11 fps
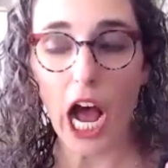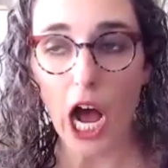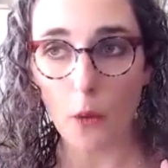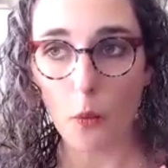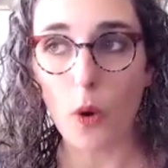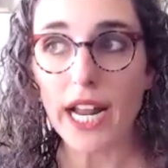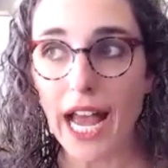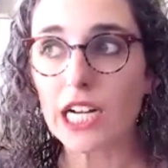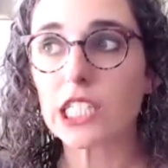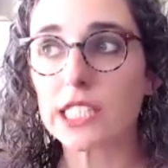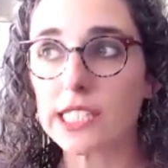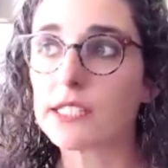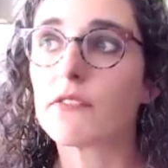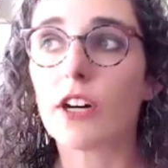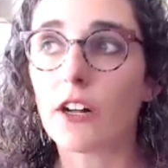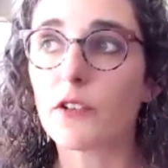What actually is
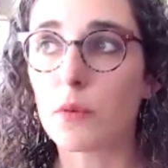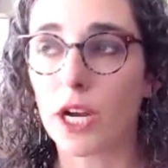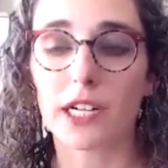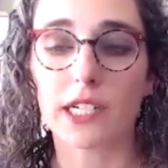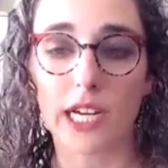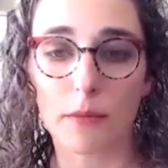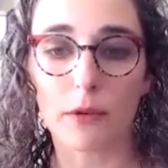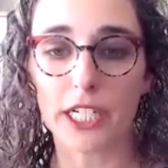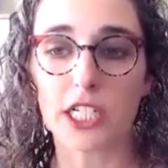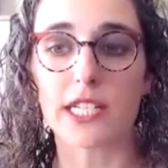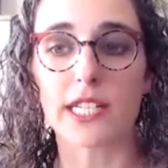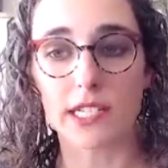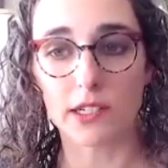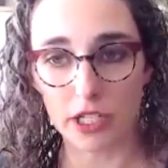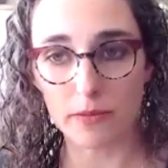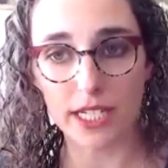involved in product operations is
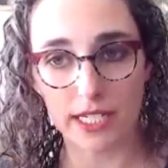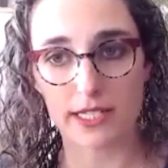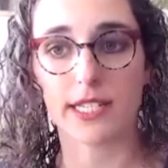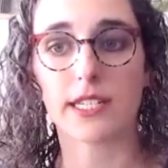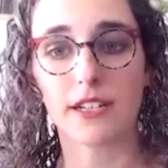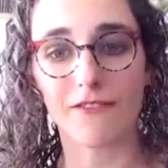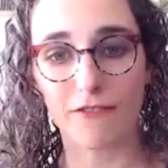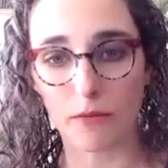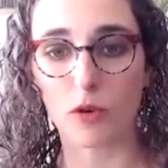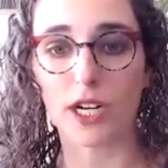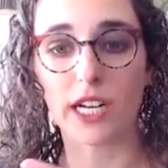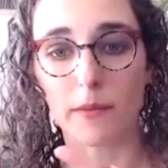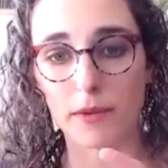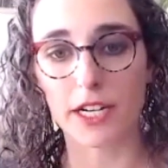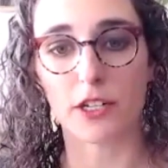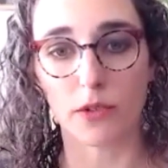going to be consistent from one
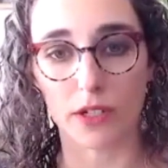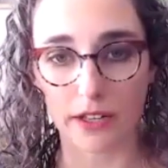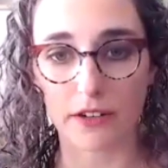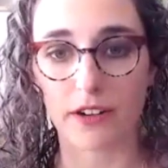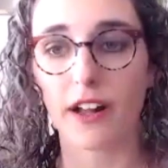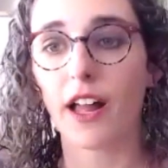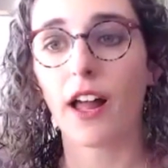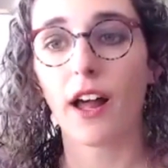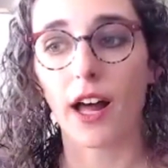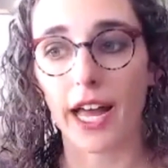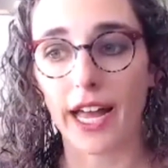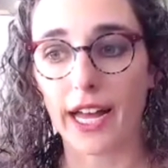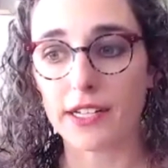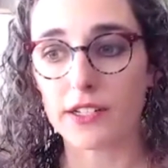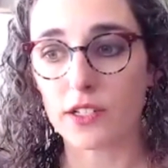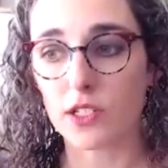company to another.
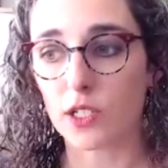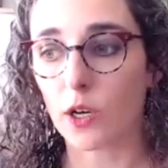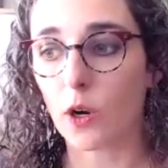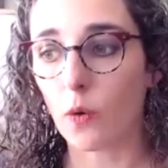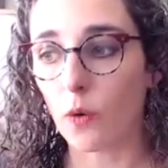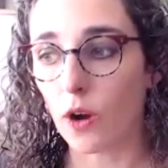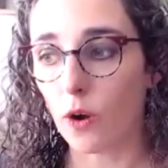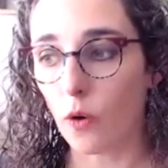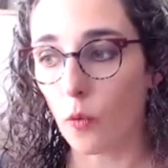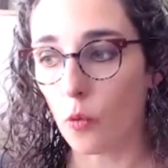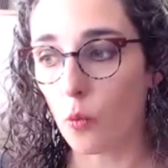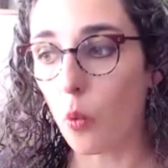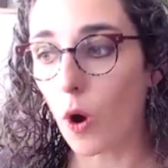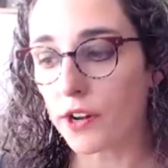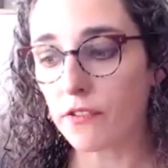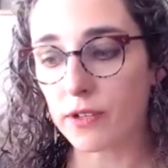And so
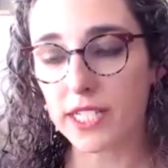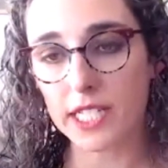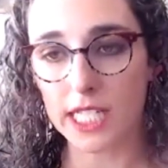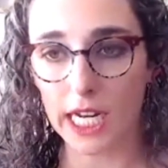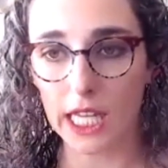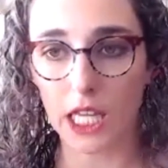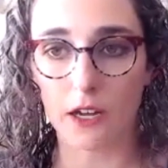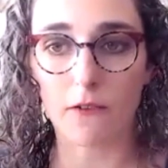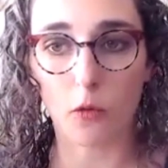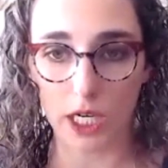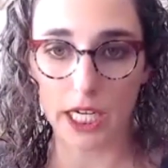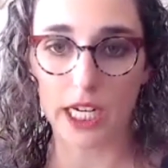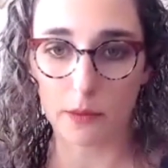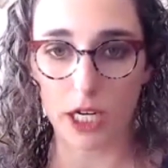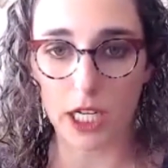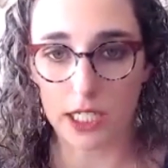one of the reasons that I love working in
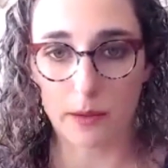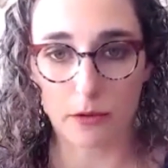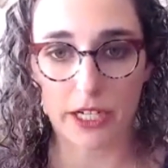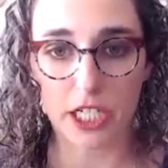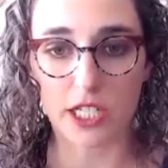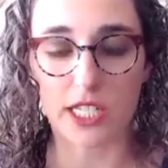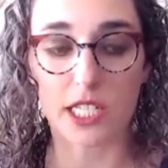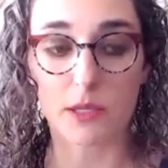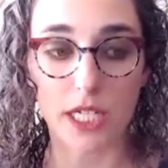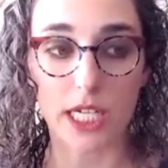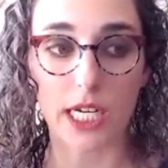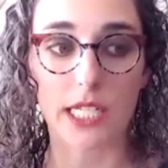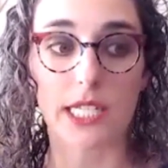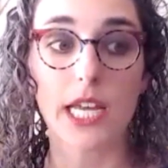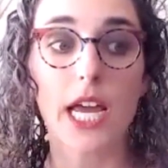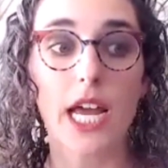product operations is
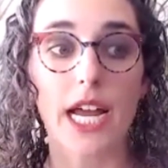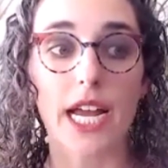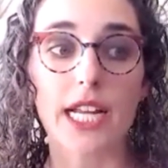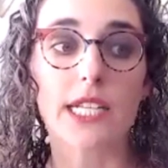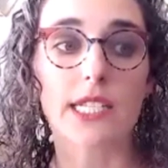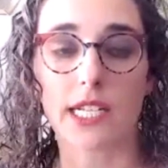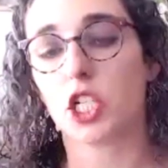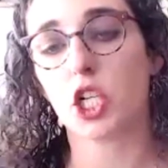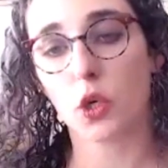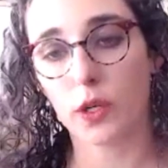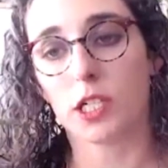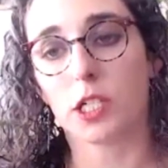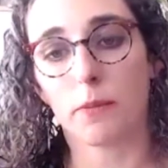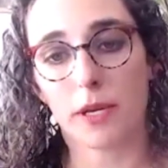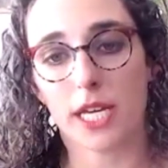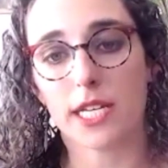because it is such a critical
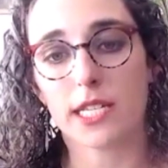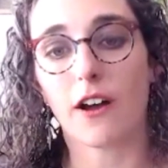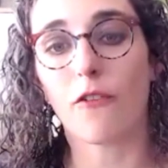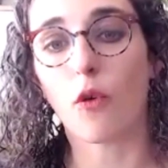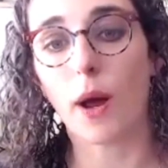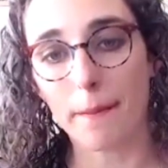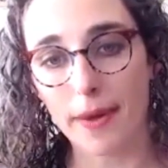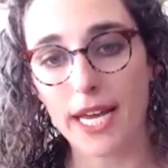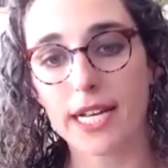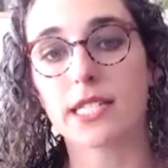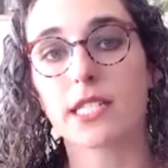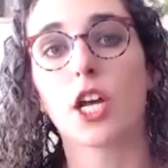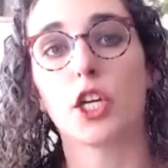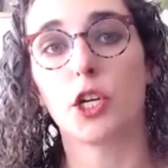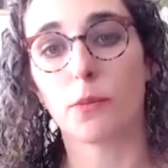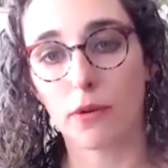piece of what makes
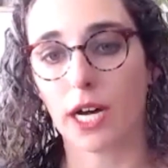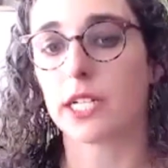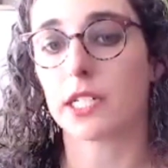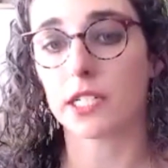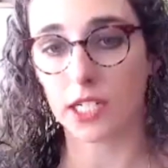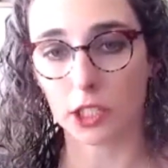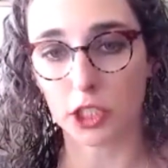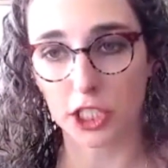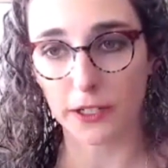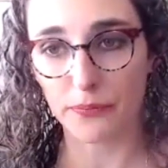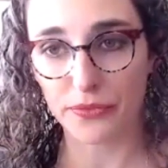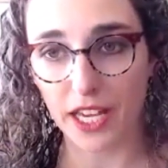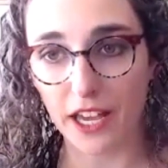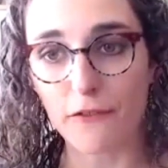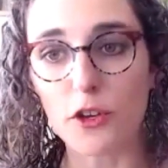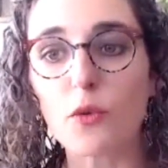your product culture.
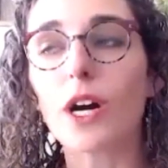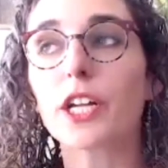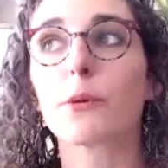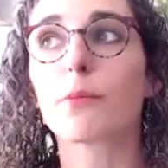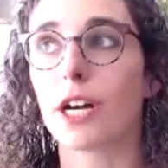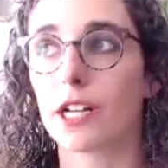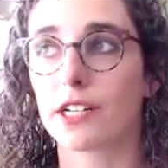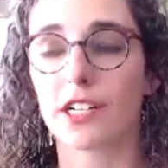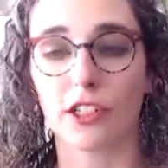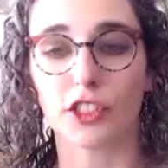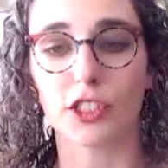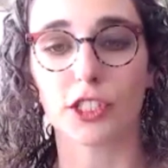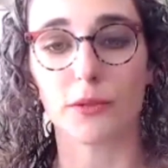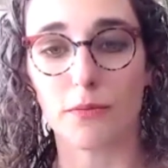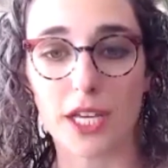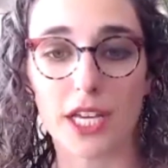If you want your product culture to
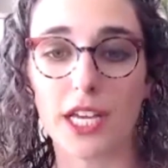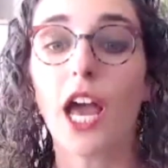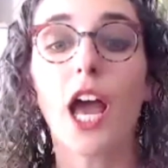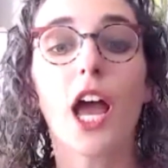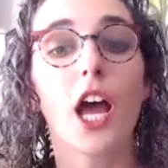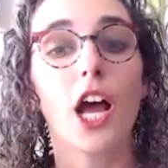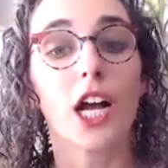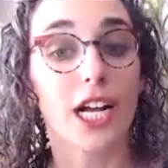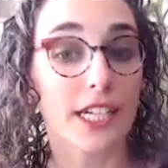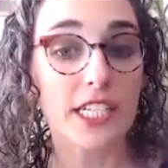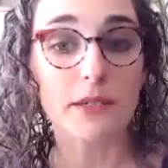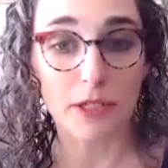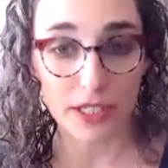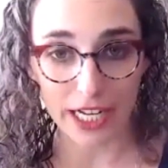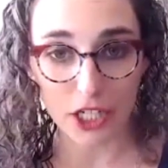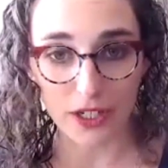be
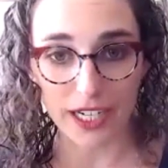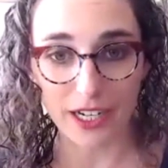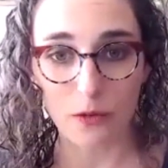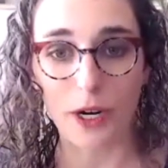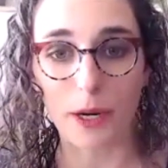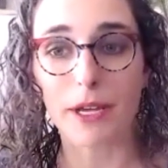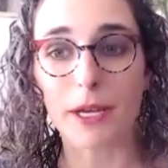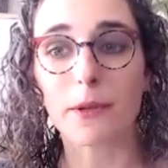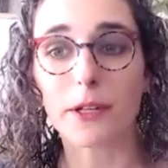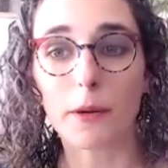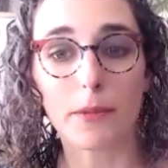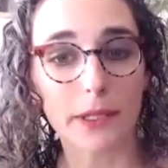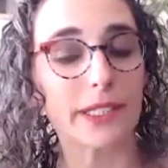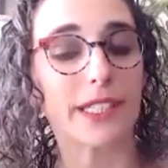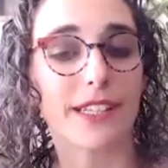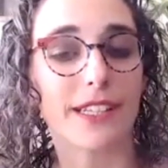customer-centric, where people are
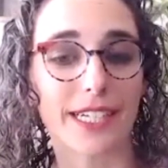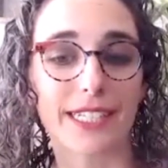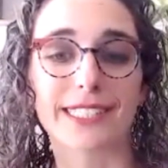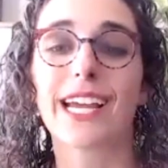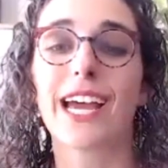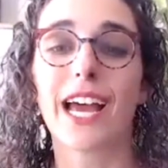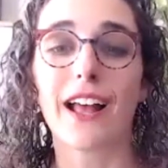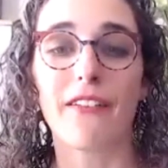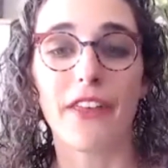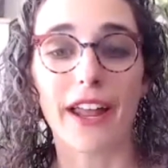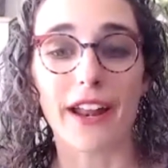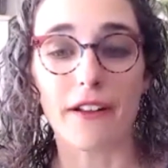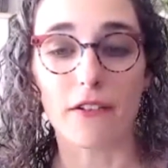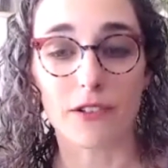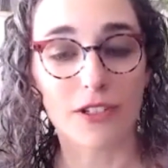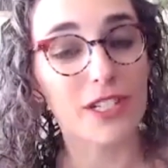building things that
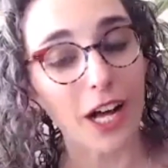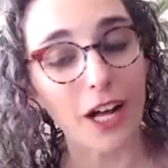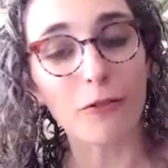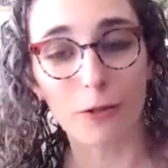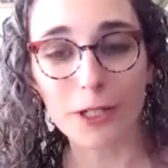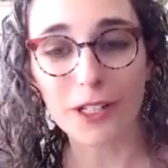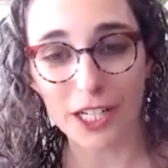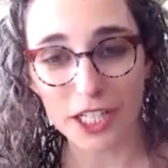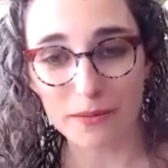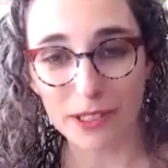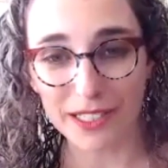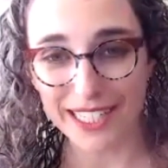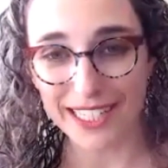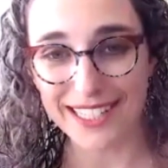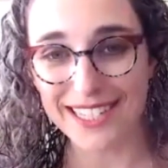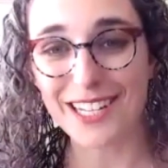solve real customer
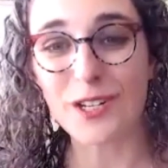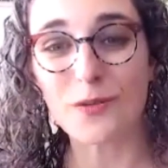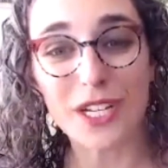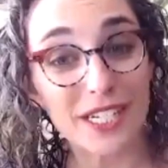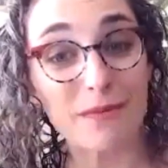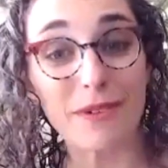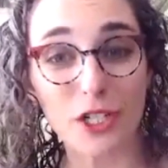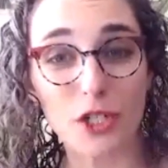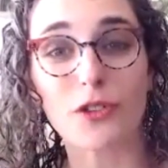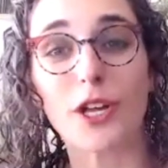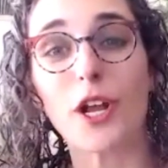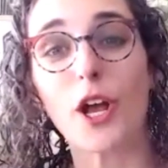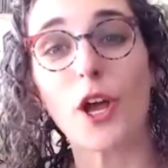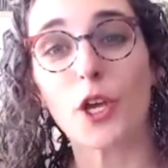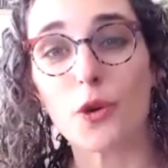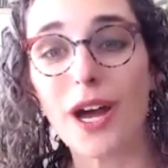needs, then you need to make sure that
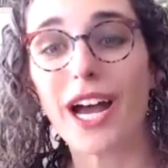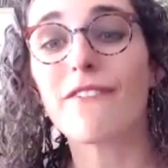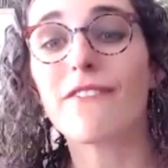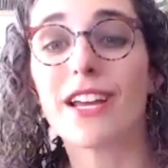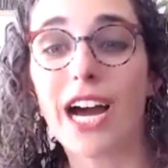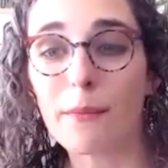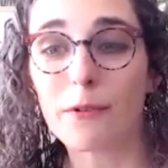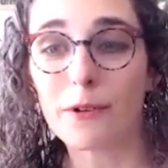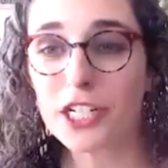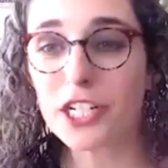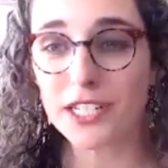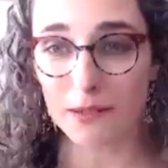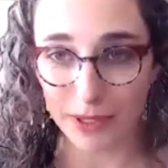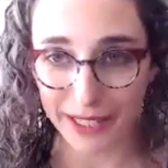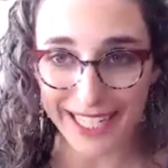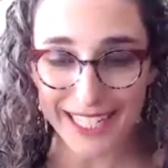you have the operations in
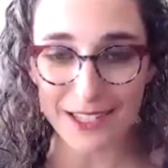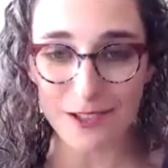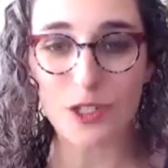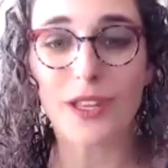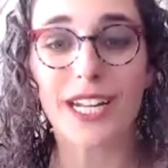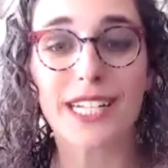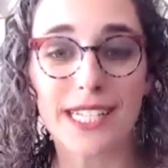place so that it's